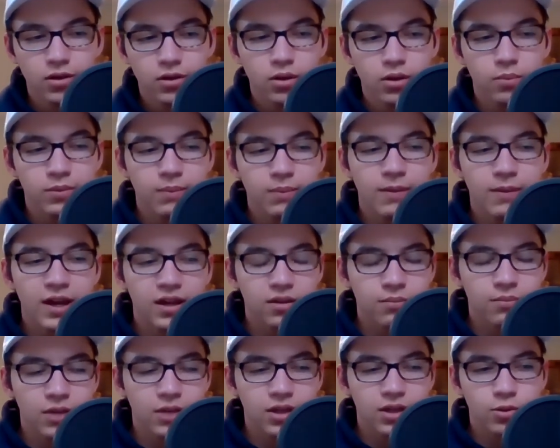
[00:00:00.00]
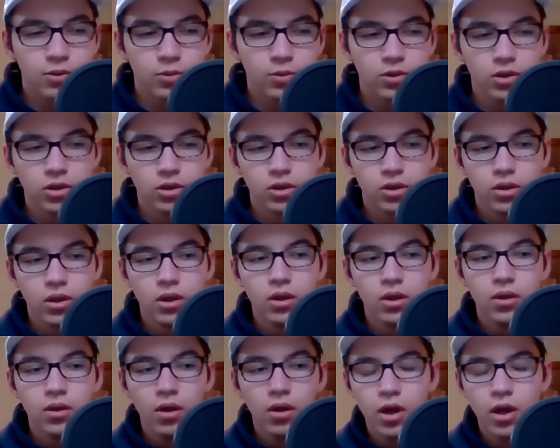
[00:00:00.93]
I'll be back in my normal
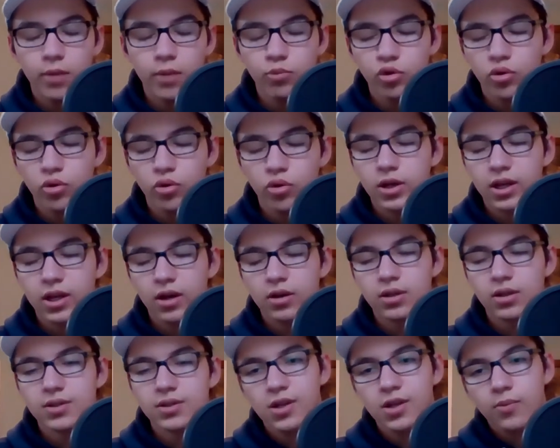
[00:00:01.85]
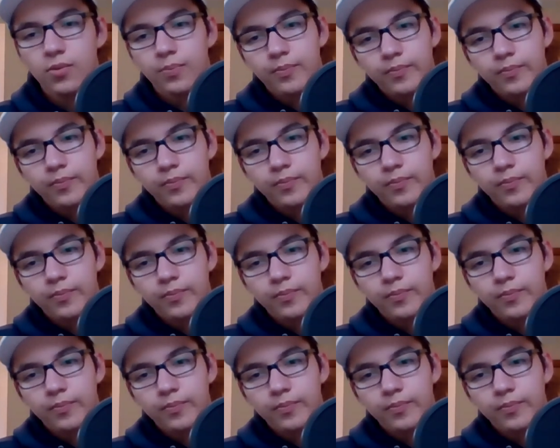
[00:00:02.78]
recording area. So